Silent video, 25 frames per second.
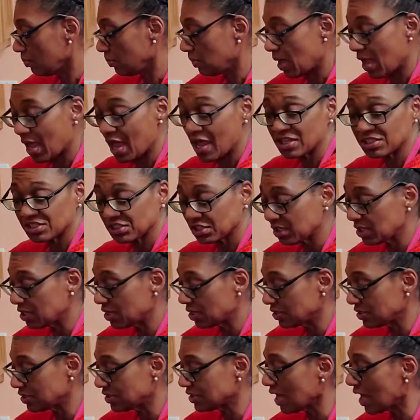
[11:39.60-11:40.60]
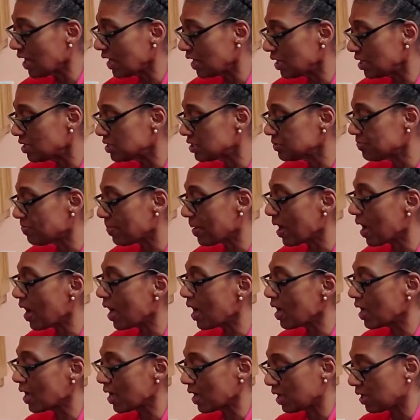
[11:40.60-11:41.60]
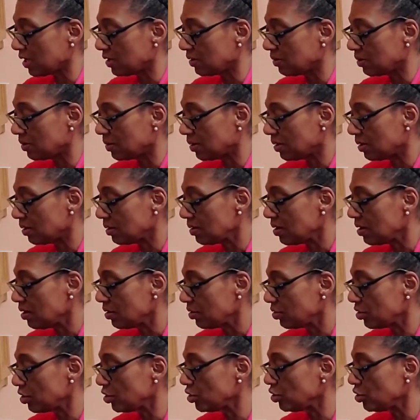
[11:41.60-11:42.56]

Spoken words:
actually a science behind the